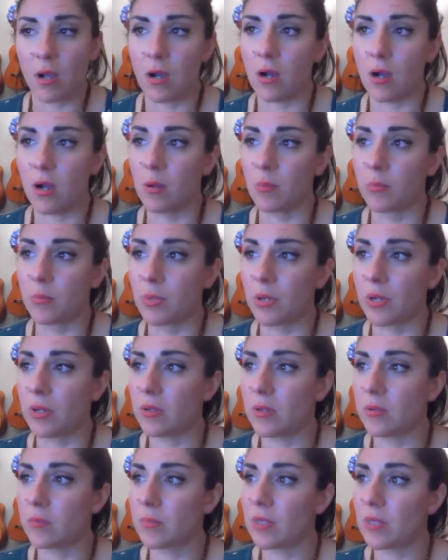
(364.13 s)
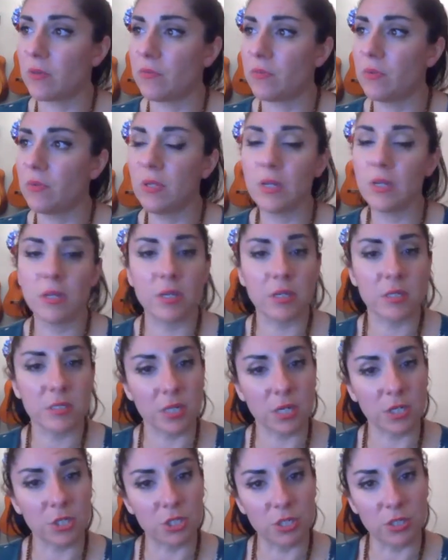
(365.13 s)
But if you need an
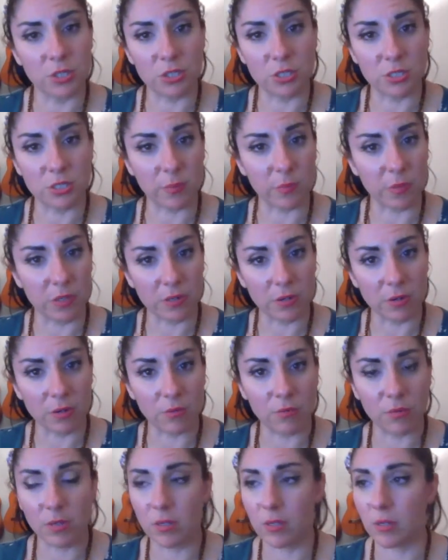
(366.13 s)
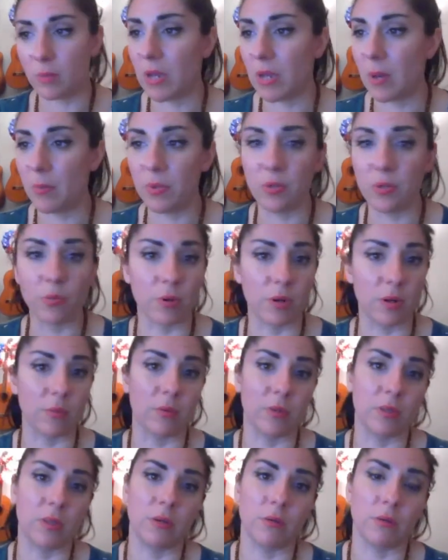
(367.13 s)
extension, just let me know, and I'm happy to
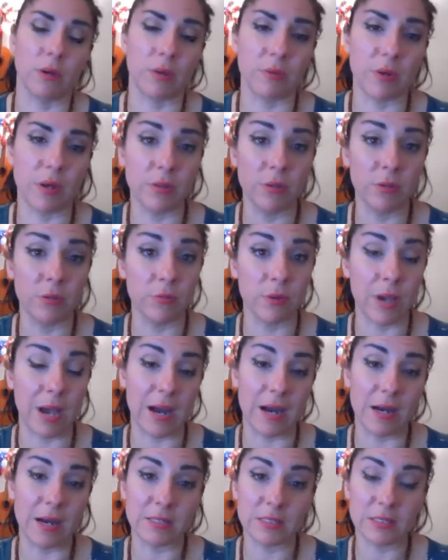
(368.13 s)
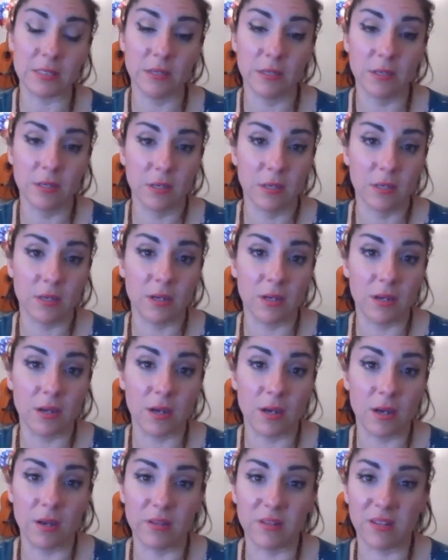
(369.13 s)
work with you. I'd rather you ask
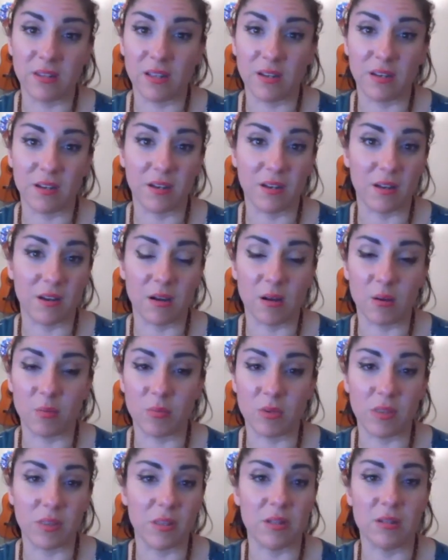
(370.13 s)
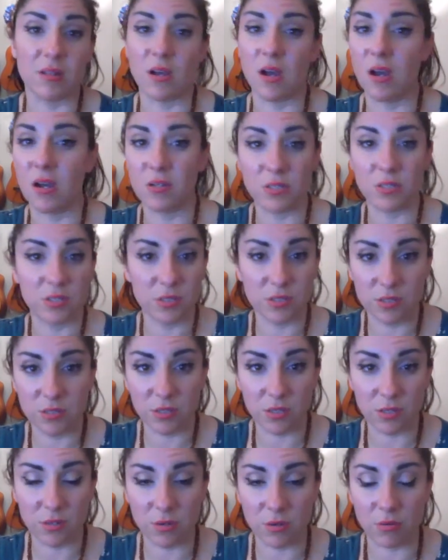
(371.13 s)
and then not,
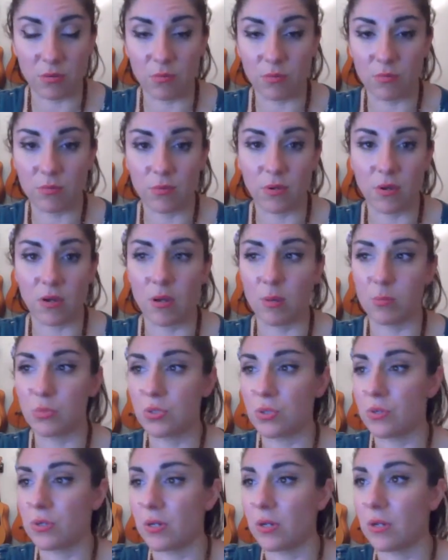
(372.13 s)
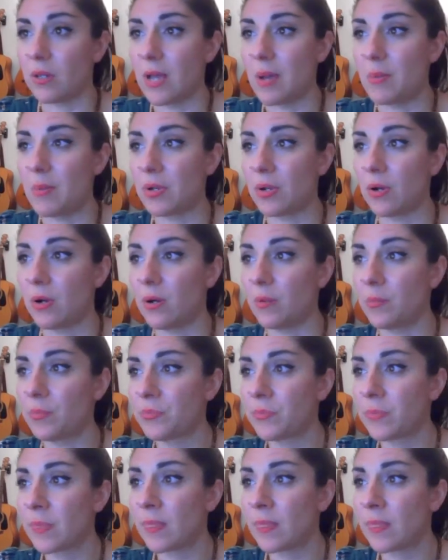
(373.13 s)
turn in a lab at all.